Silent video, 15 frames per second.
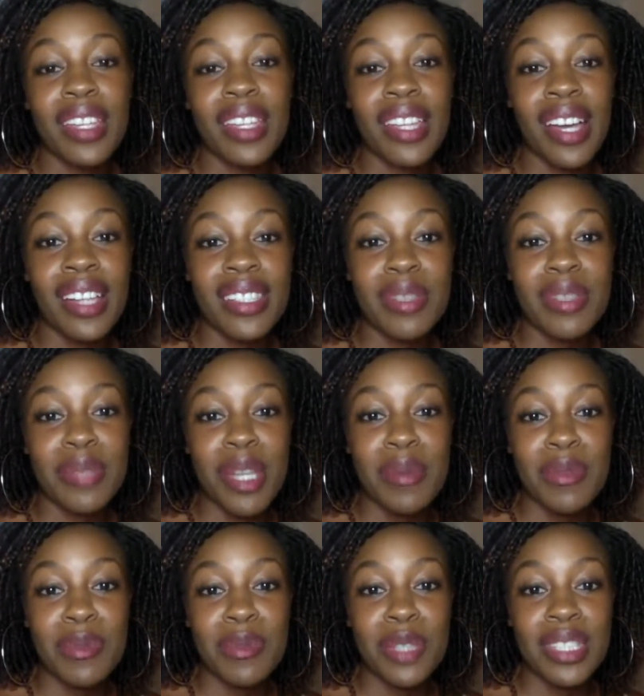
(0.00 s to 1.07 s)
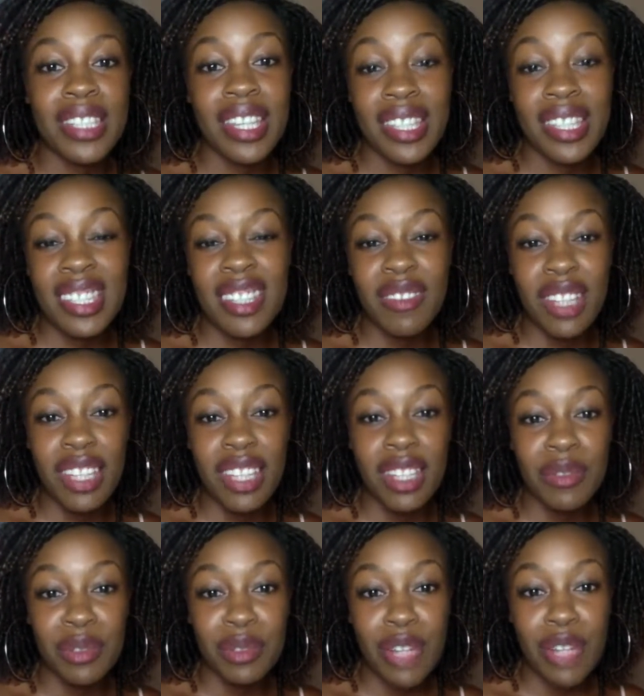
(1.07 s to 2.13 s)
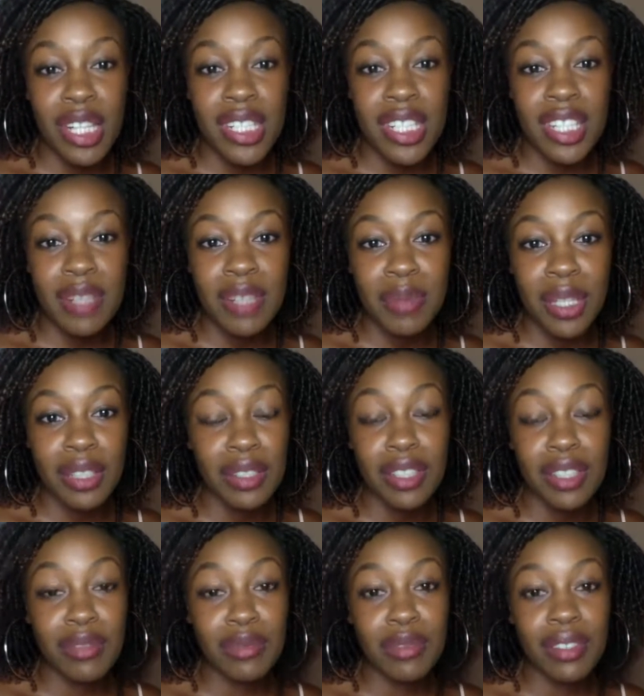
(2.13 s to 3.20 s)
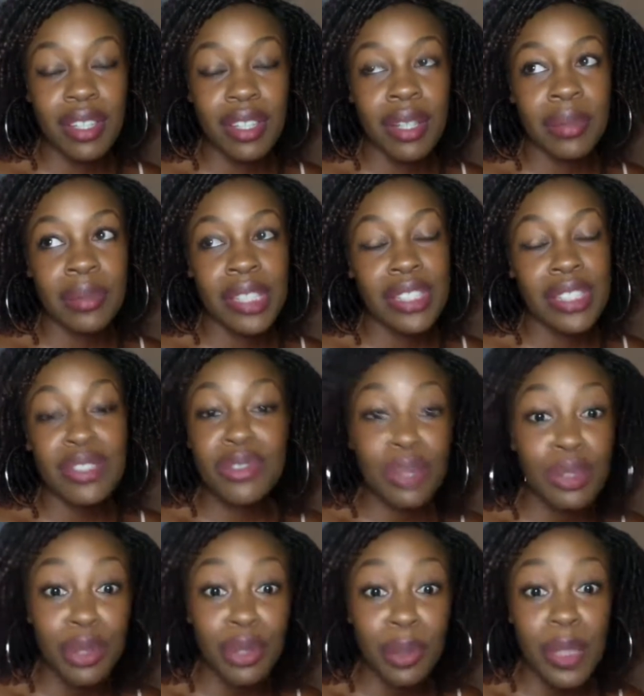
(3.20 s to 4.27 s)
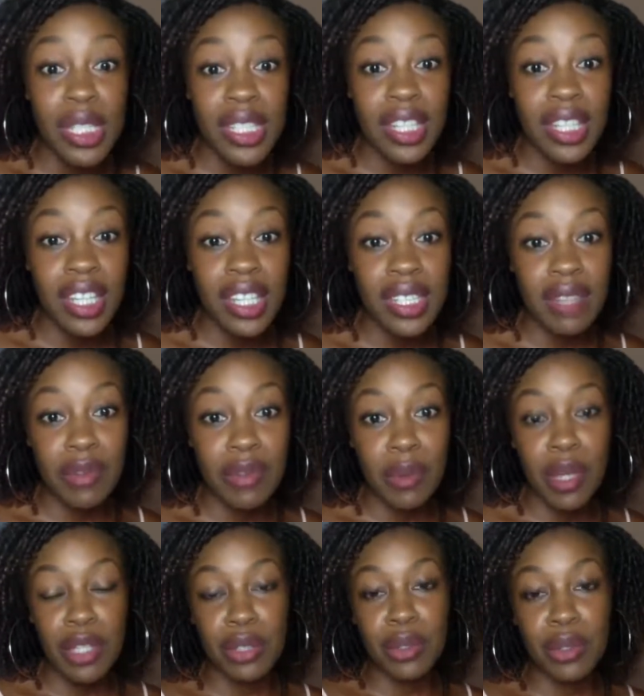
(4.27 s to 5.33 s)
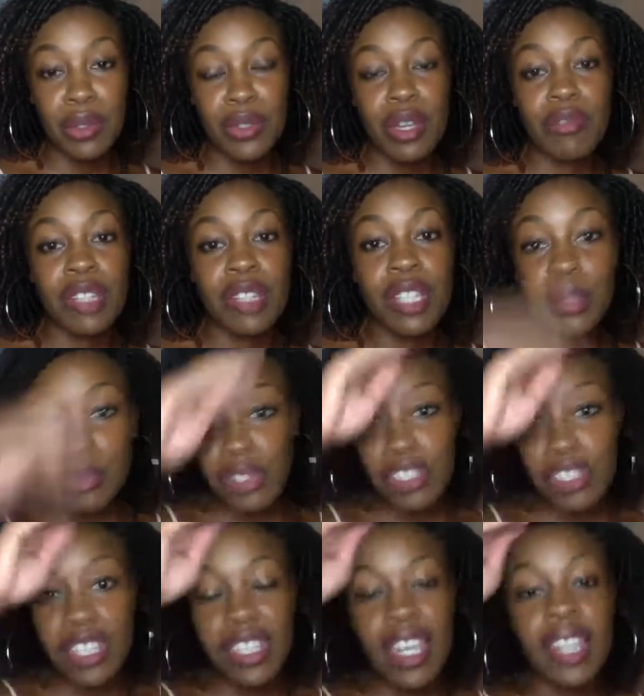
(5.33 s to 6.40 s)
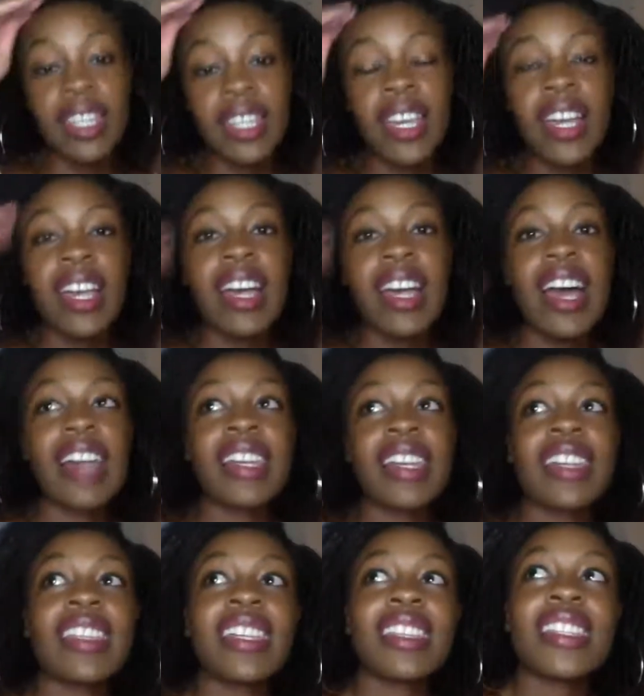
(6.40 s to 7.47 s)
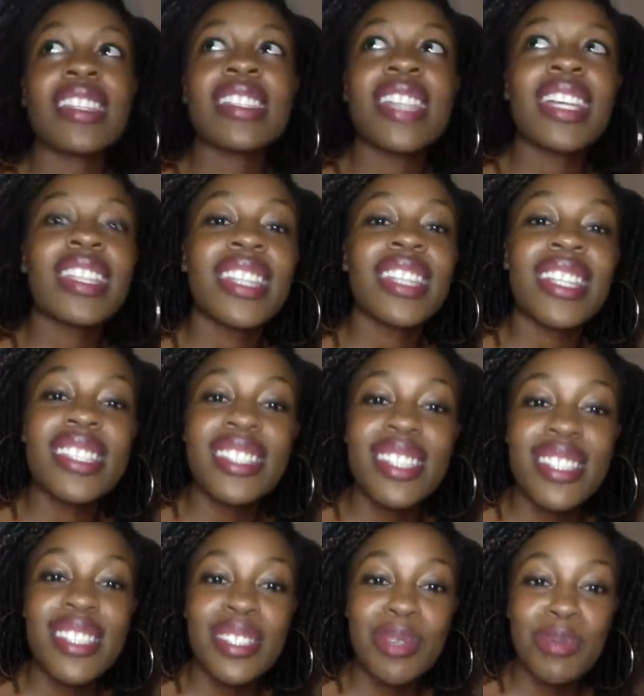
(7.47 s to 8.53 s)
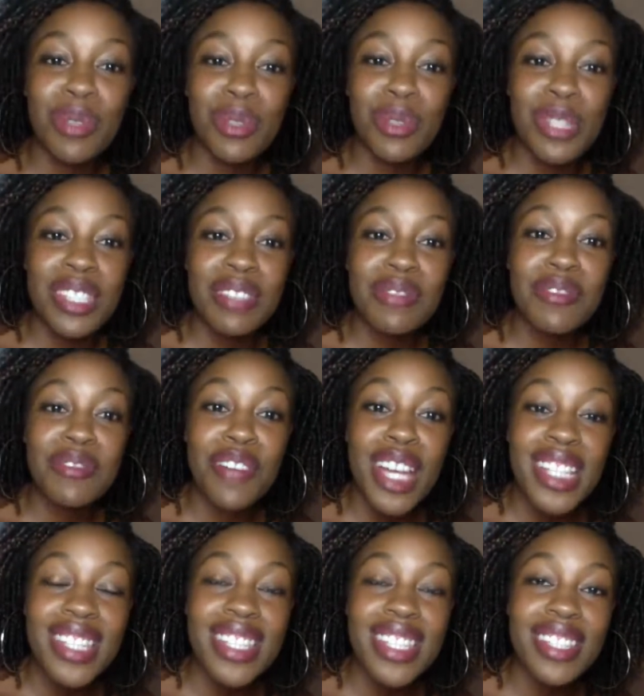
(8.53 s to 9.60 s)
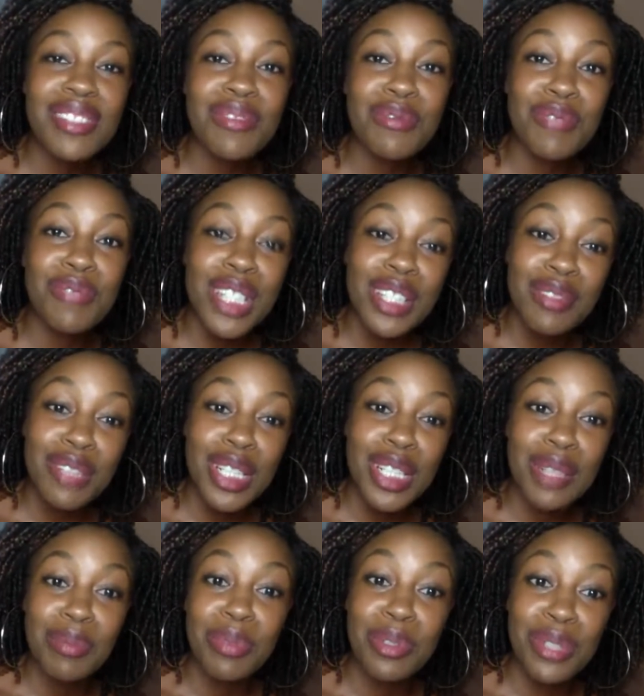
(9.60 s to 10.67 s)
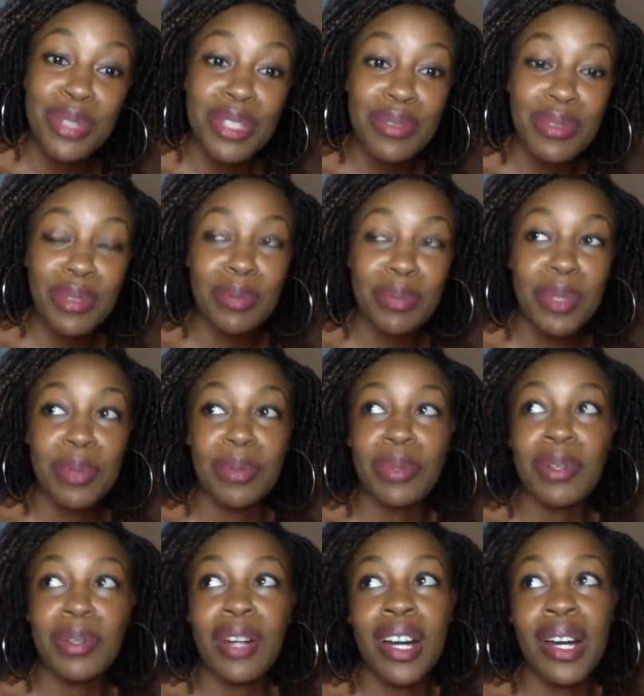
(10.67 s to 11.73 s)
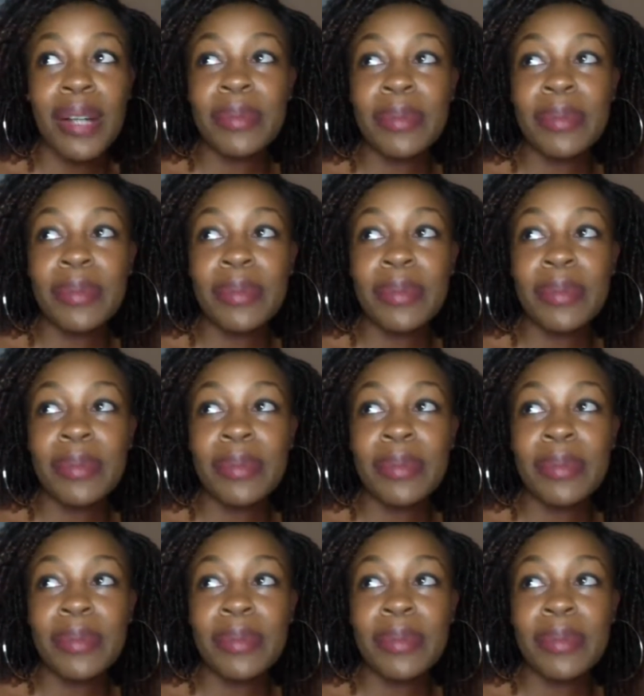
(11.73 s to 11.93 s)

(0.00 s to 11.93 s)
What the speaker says: Yeah, sometimes we take stuff like that for granted, but it's not always the case everywhere you go. So I really appreciate that. And I think the second thing is just the beauty. France is really, really beautiful, people.